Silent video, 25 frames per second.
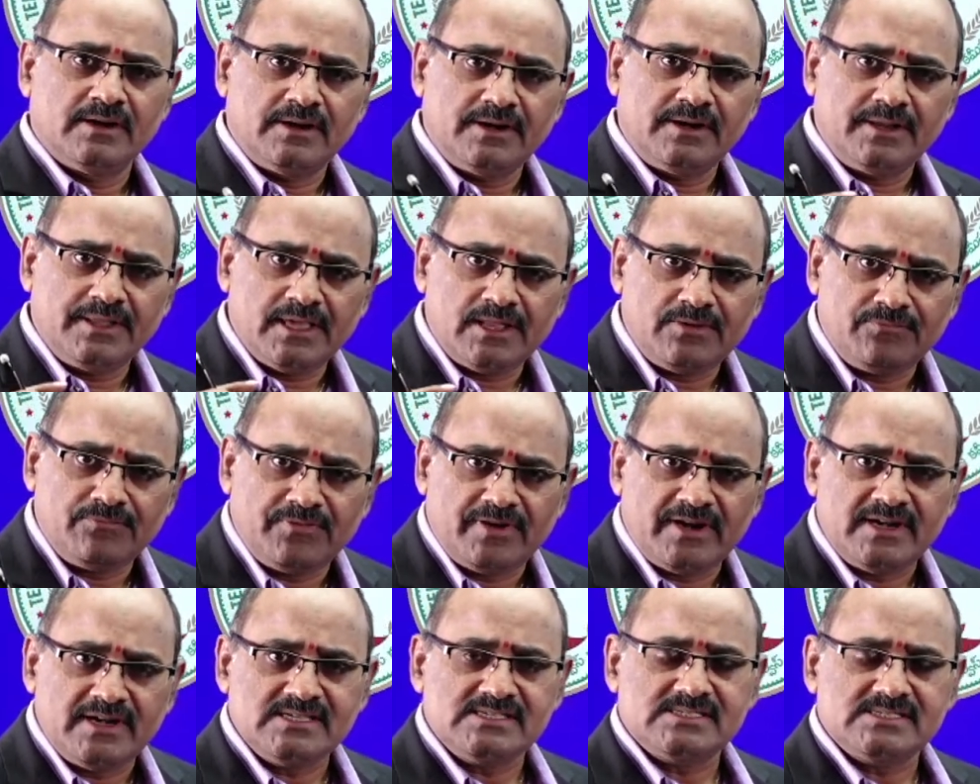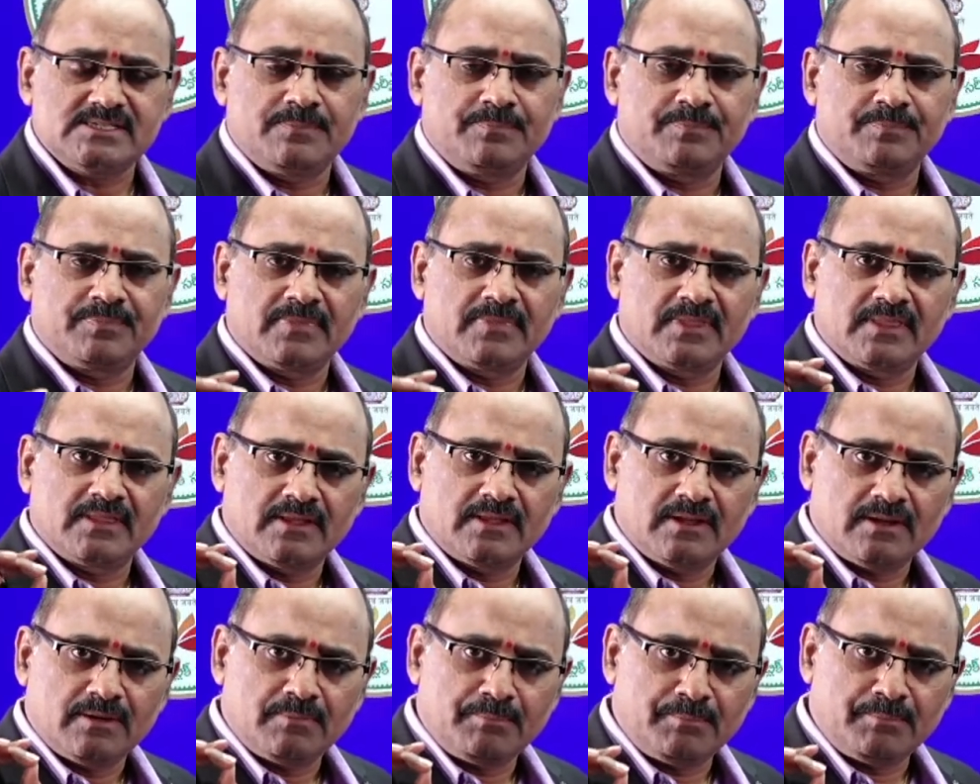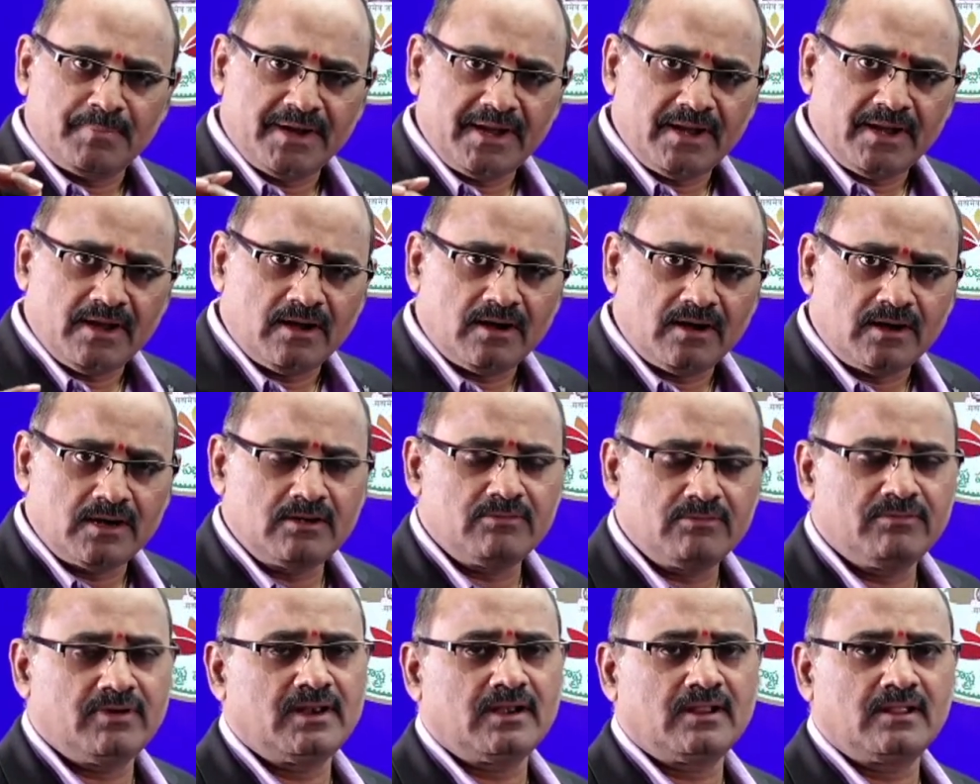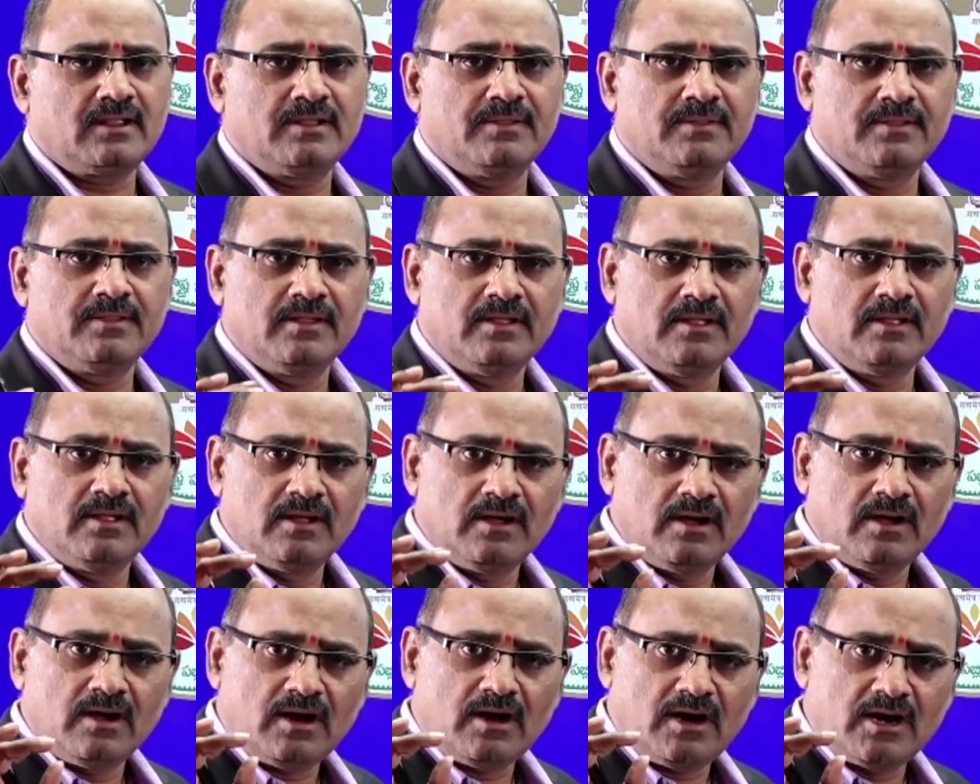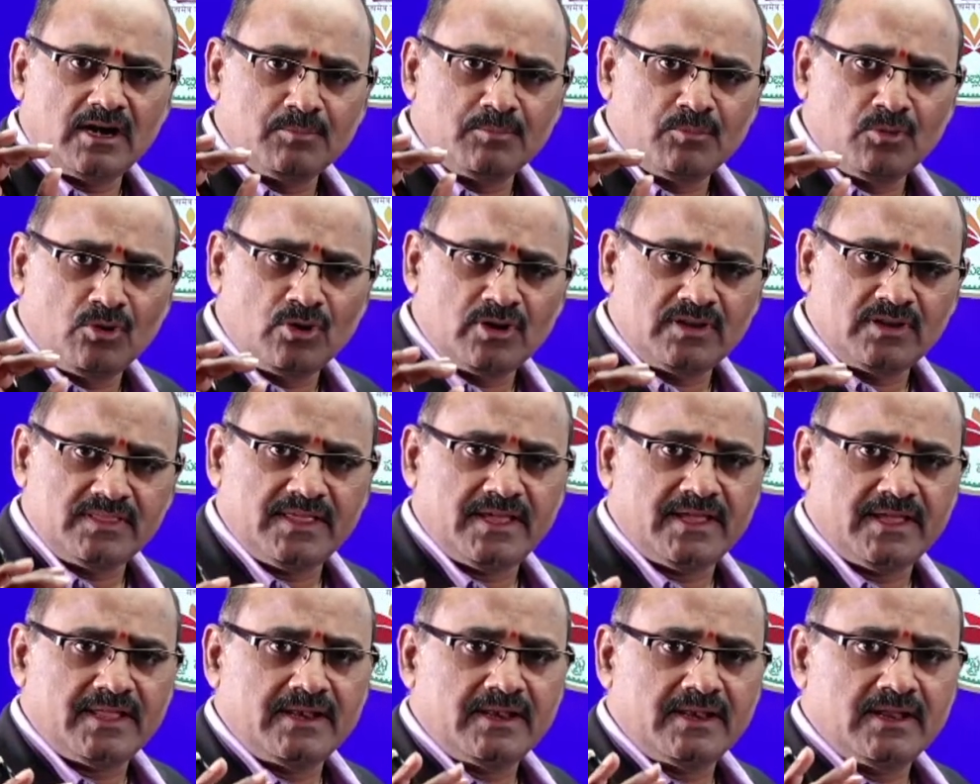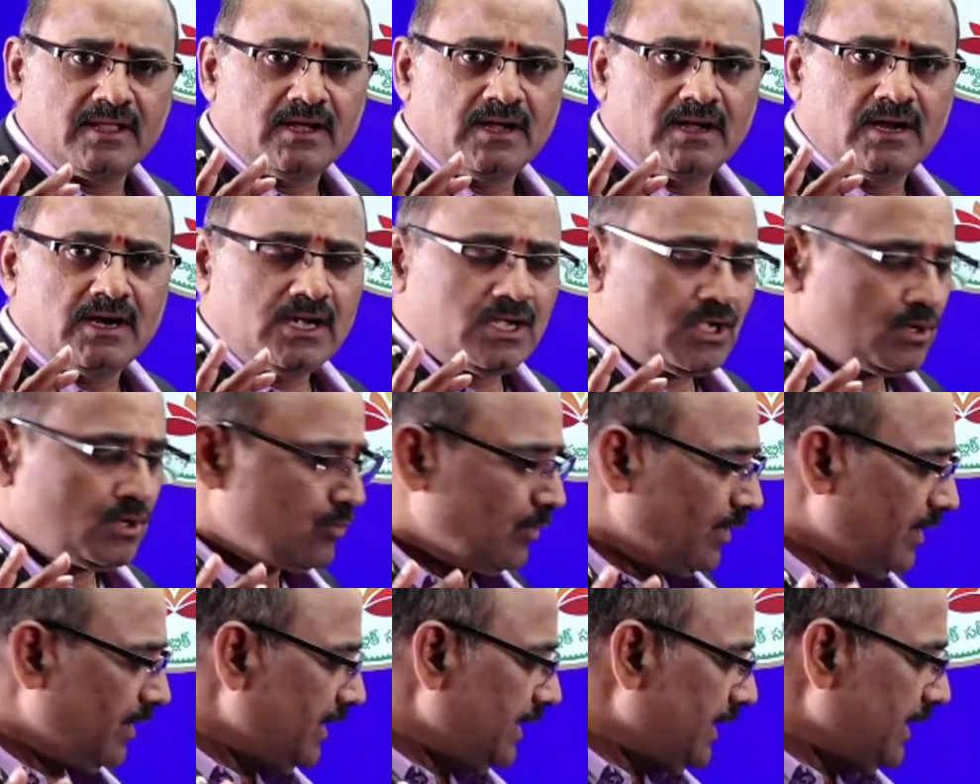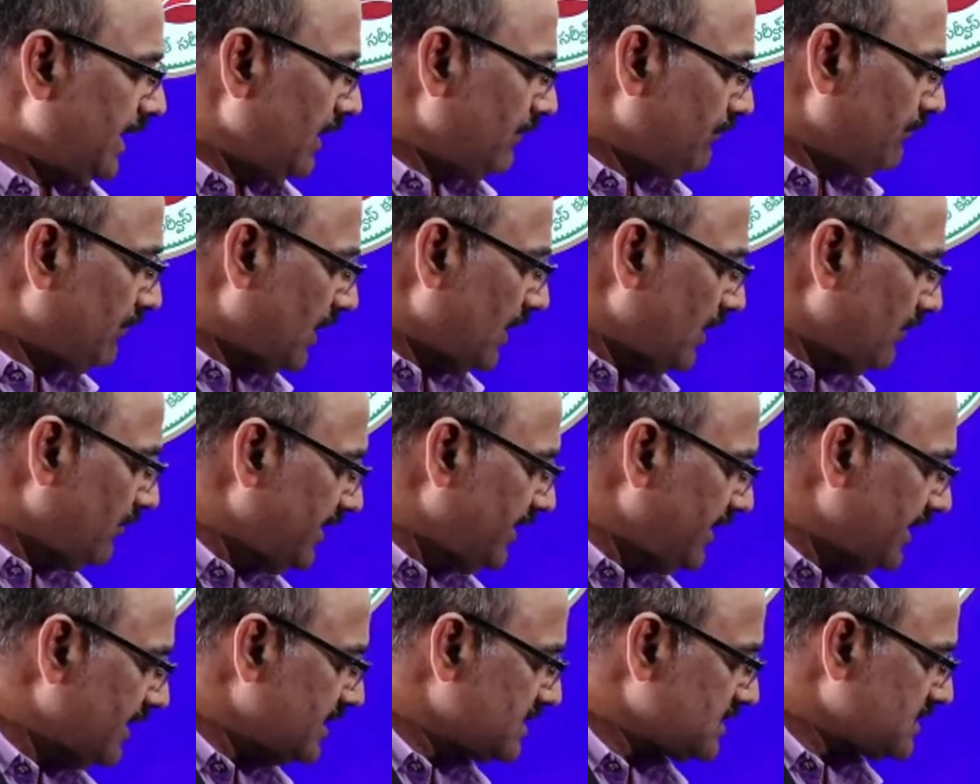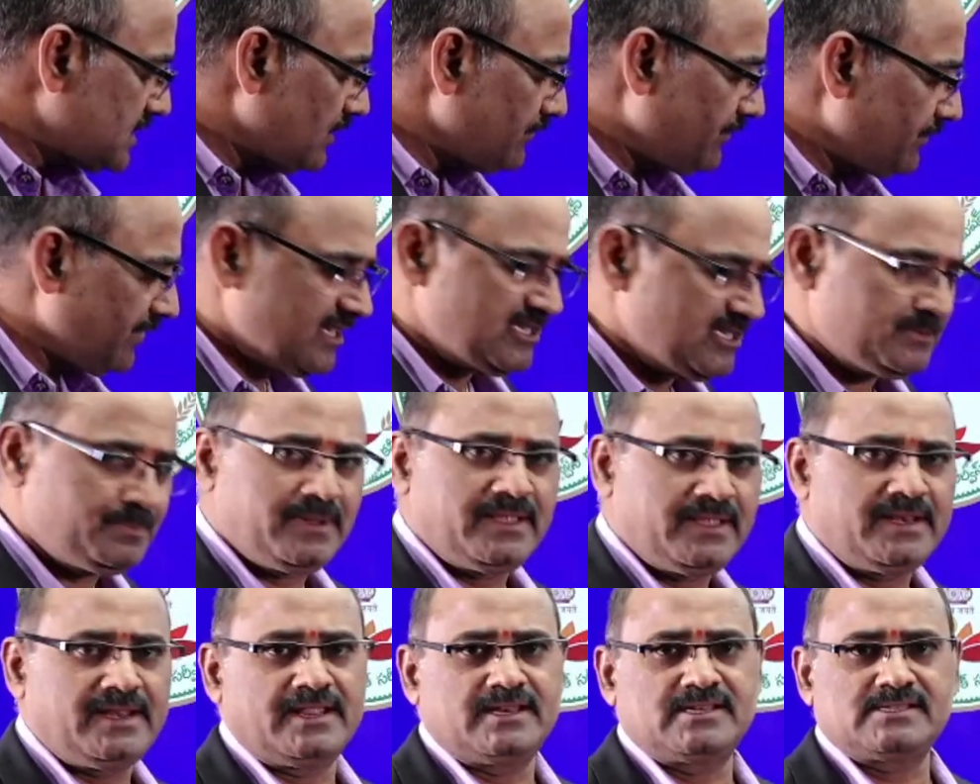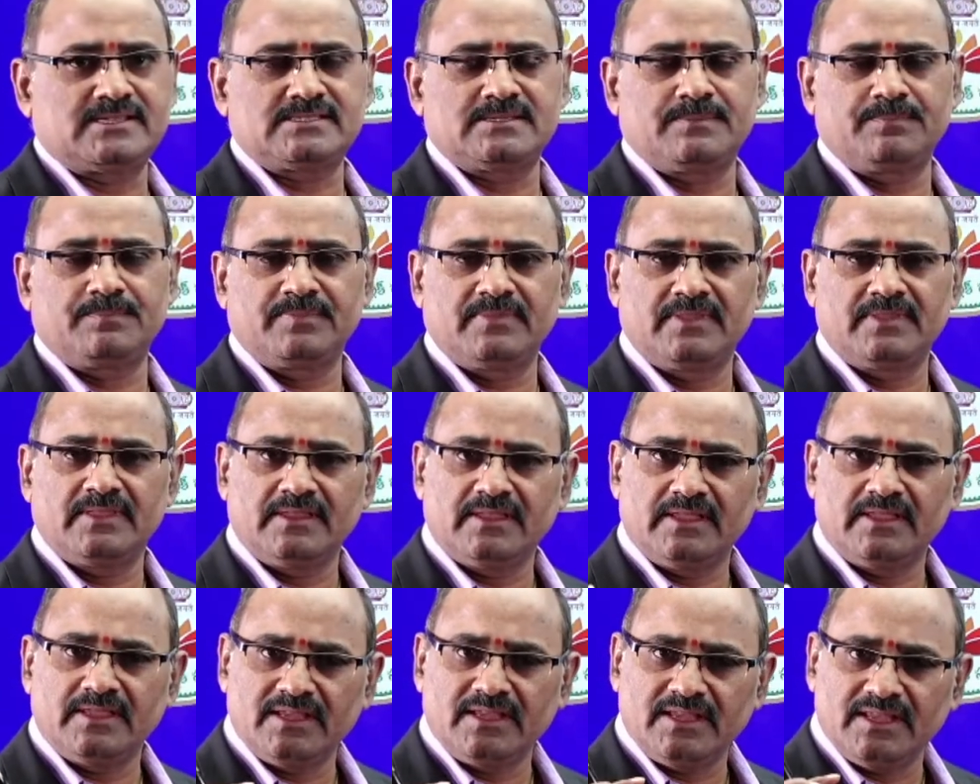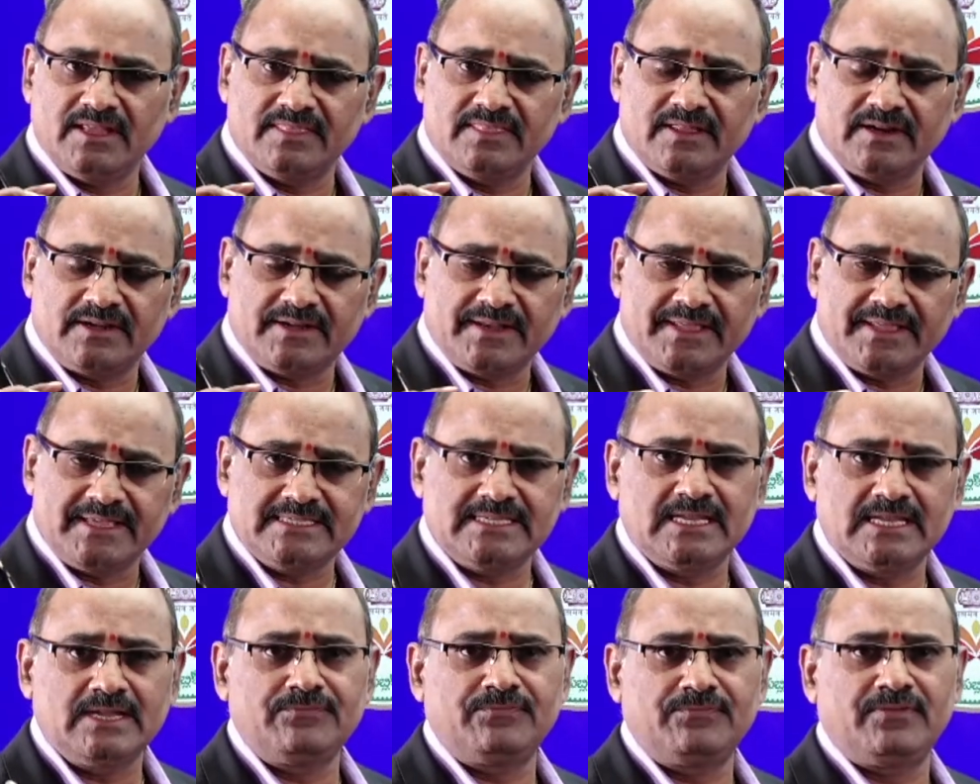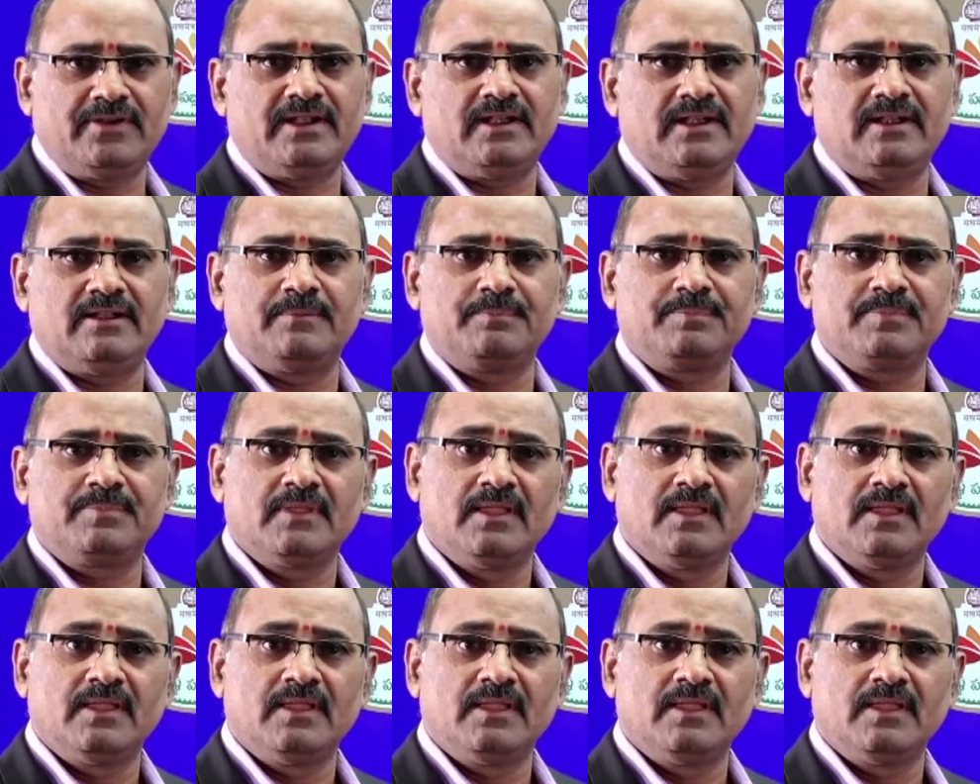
Dear friends, my hard work and more than 25 years of experience in the teaching field